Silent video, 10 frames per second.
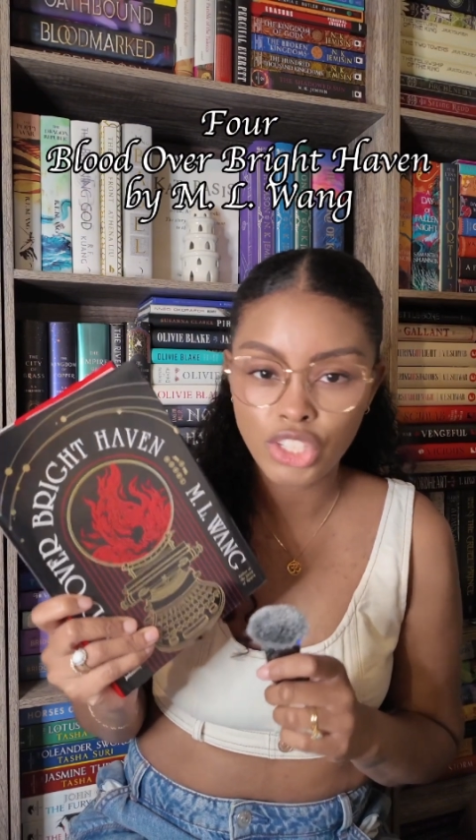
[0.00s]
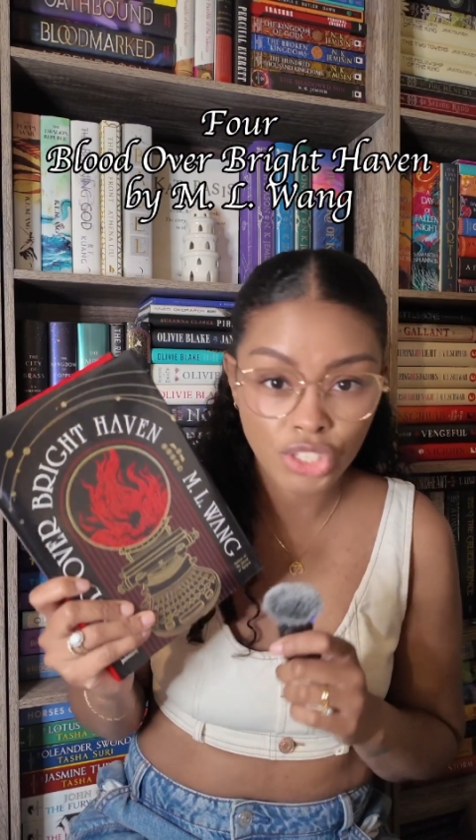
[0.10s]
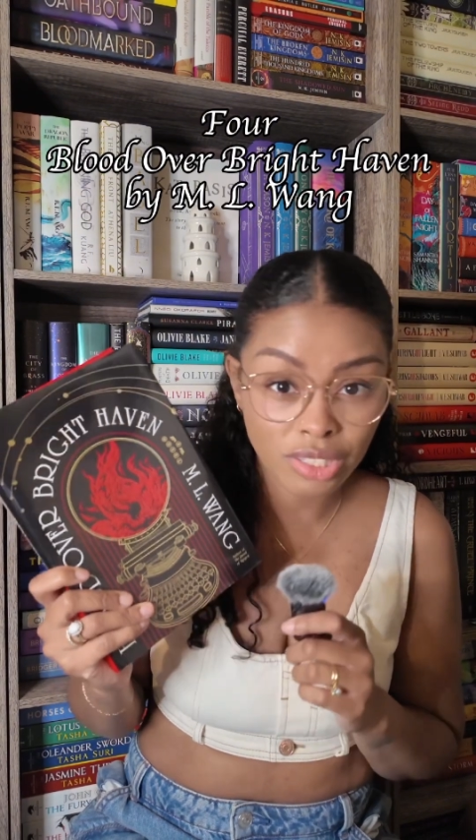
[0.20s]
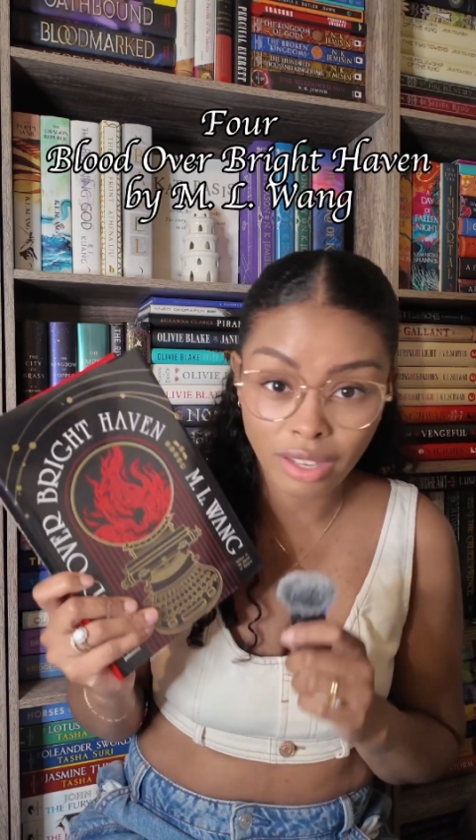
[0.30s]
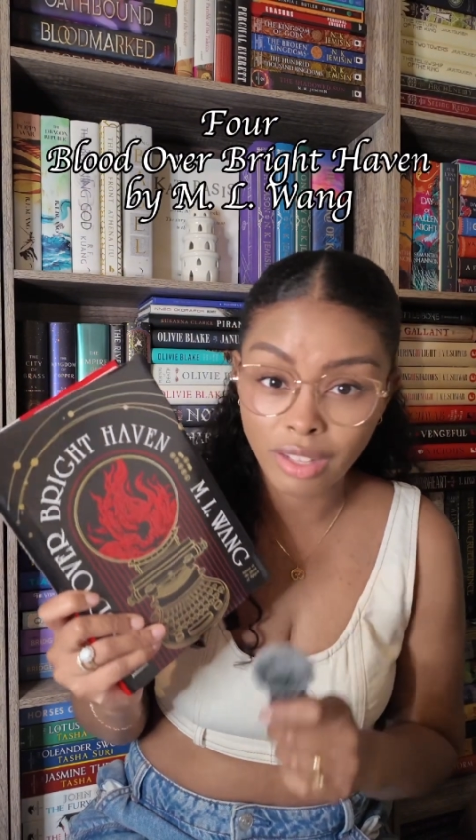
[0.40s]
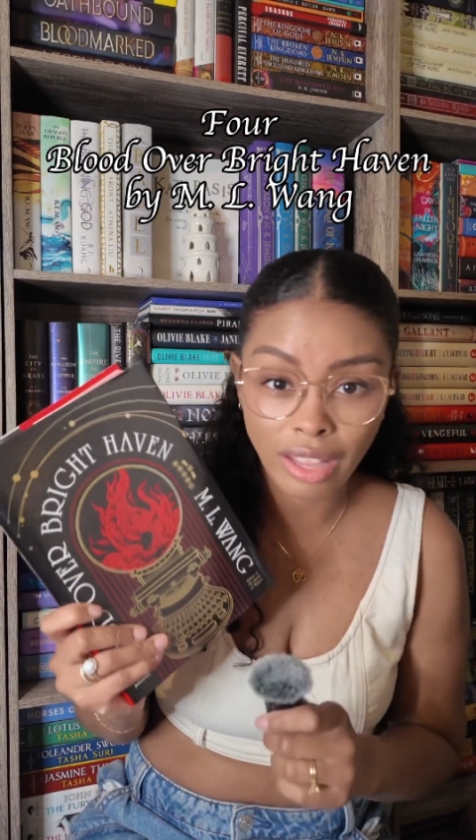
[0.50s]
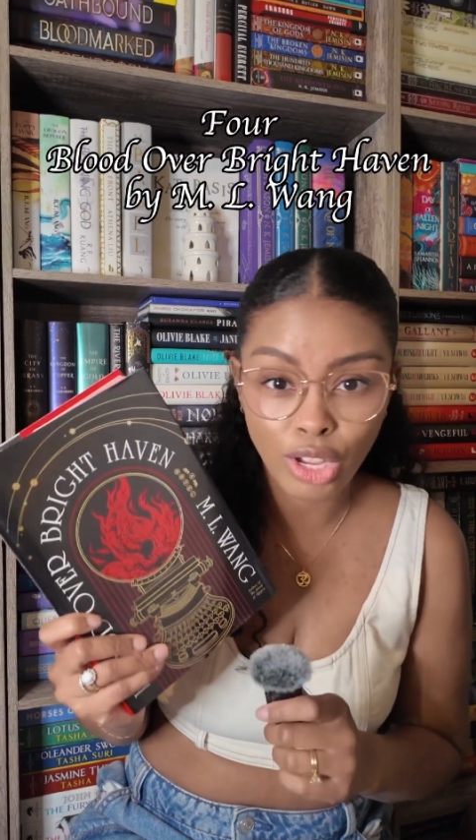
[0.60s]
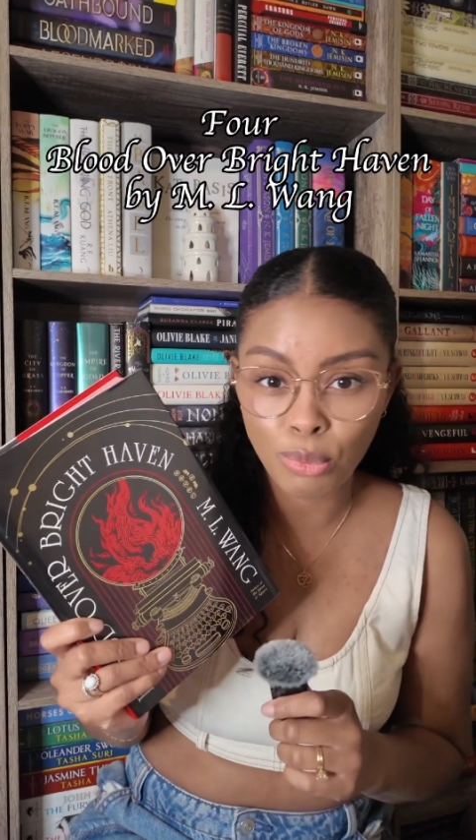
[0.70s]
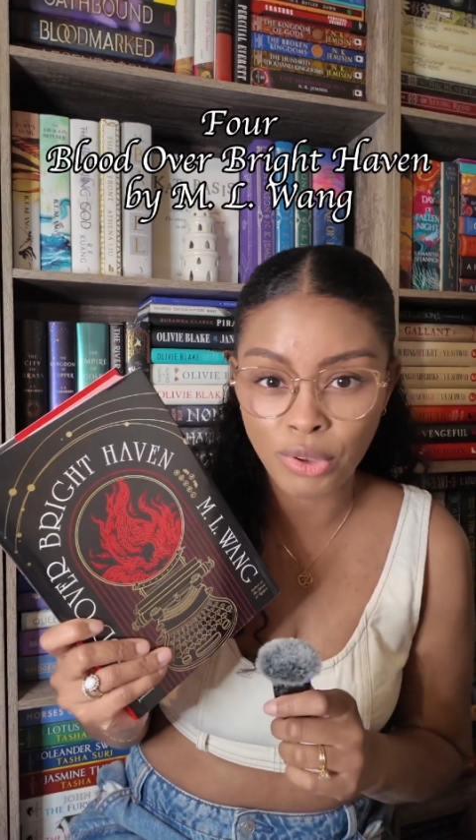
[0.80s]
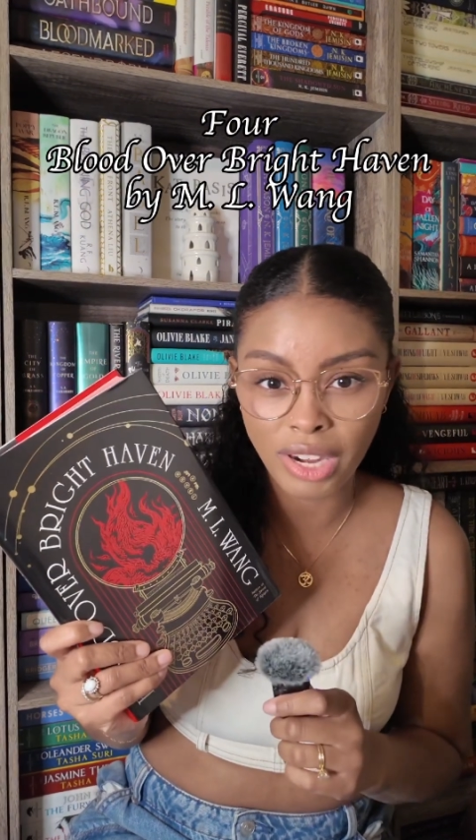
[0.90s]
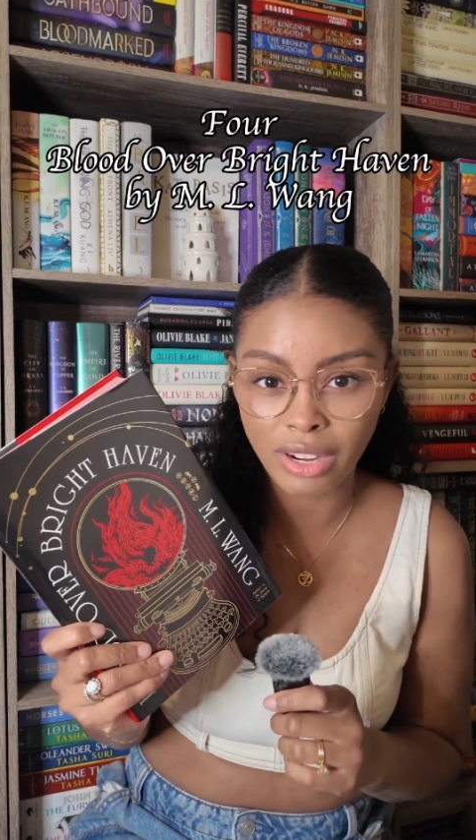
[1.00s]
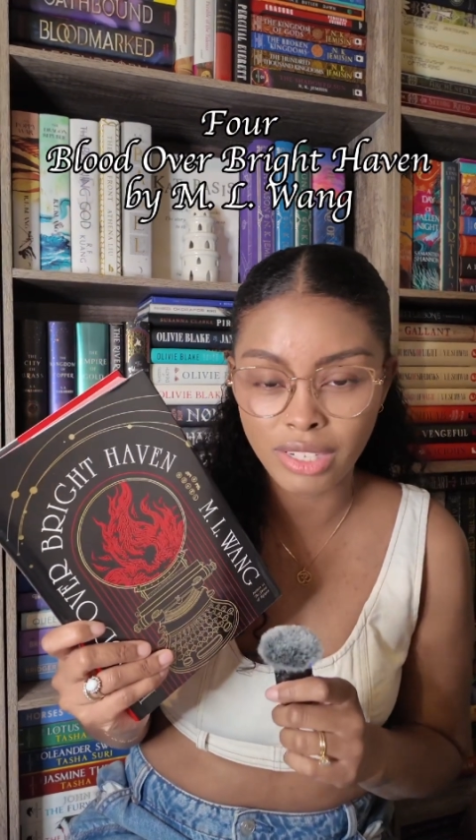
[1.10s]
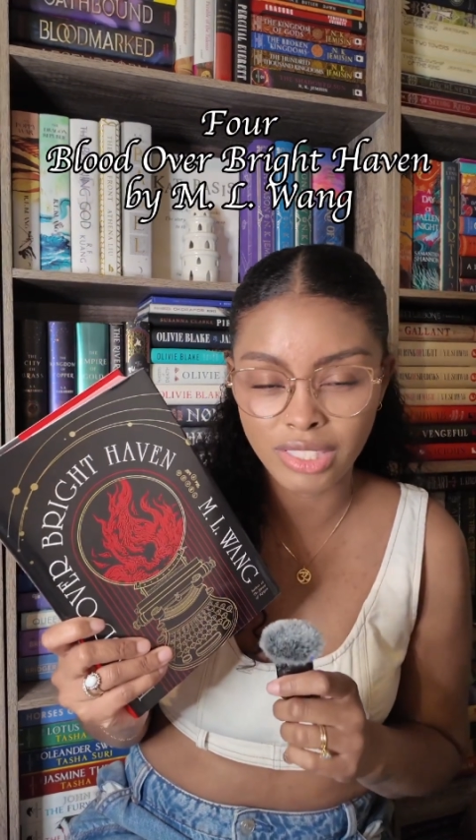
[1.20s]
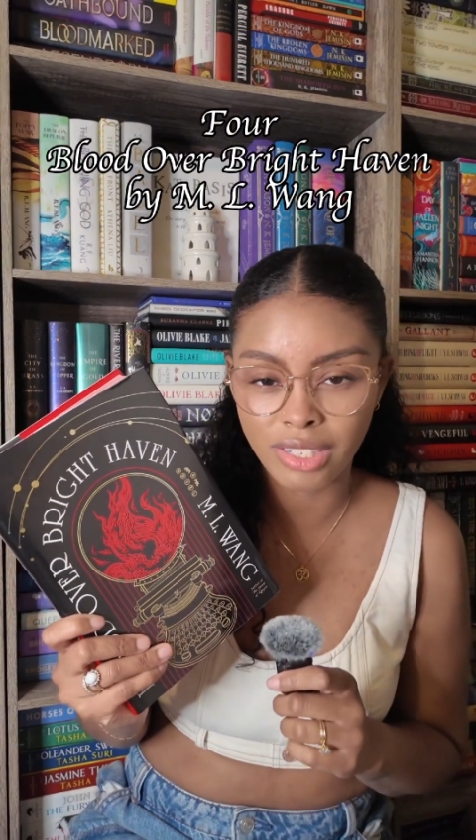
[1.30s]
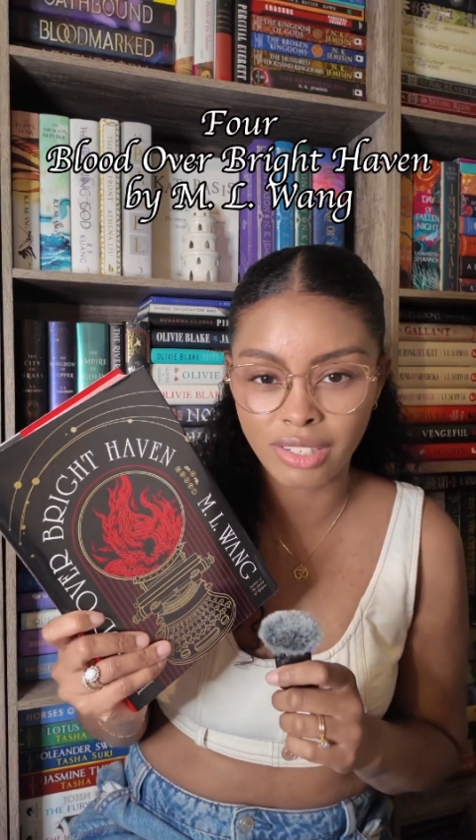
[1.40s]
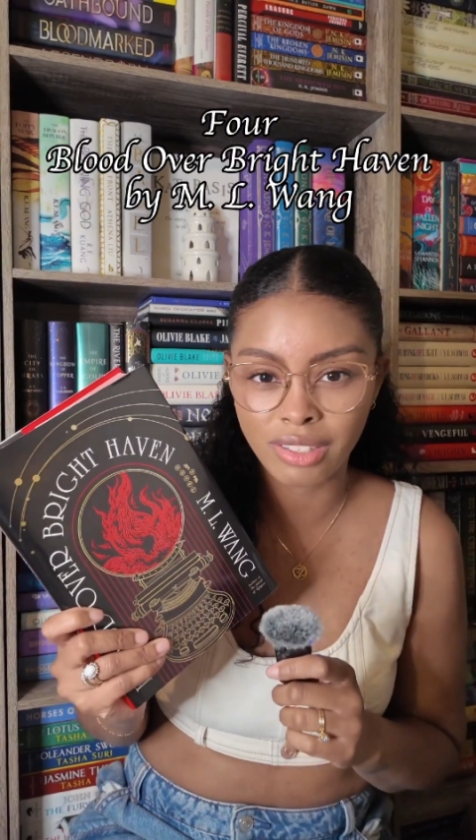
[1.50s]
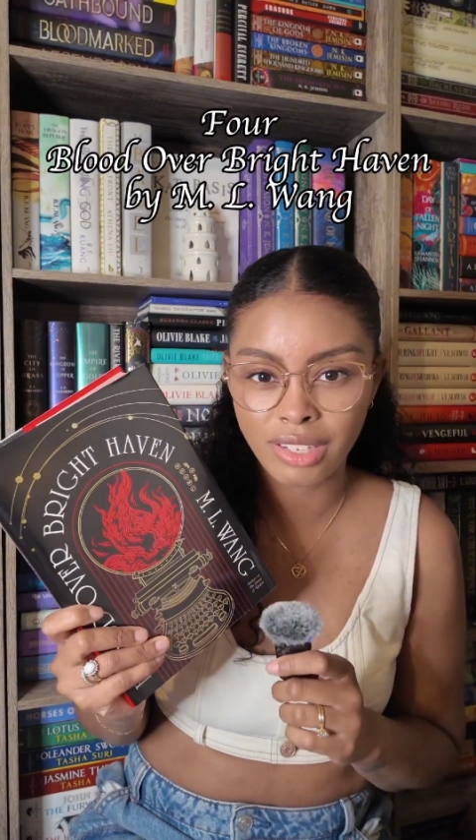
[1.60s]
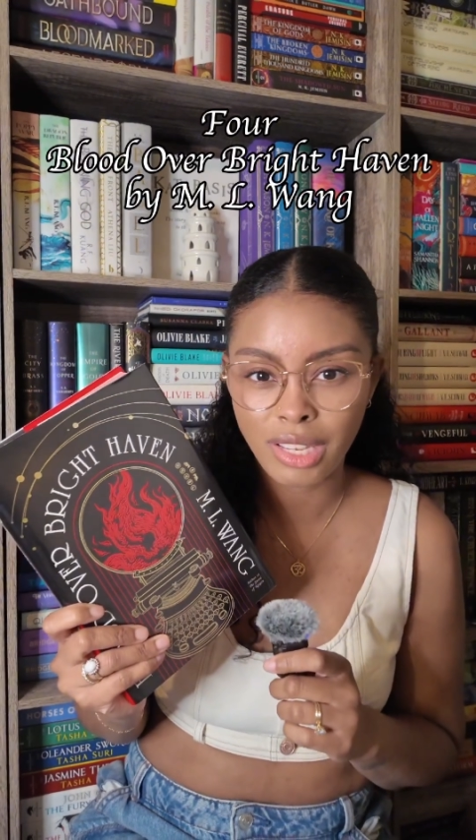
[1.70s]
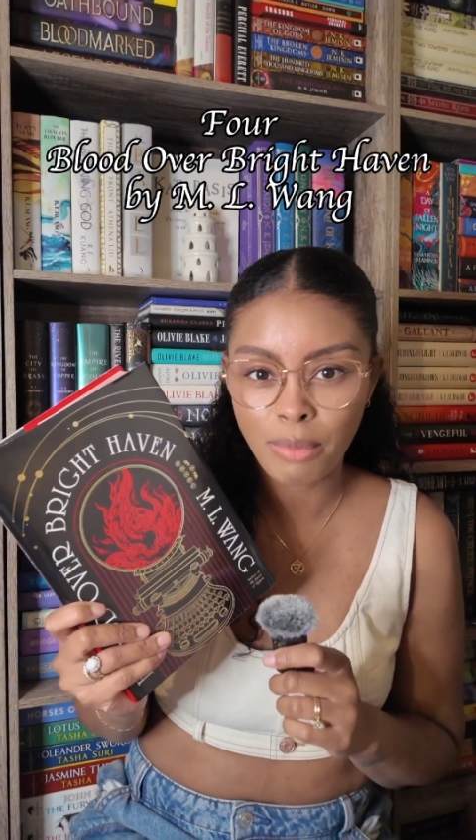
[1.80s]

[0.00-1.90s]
She's not a likable character,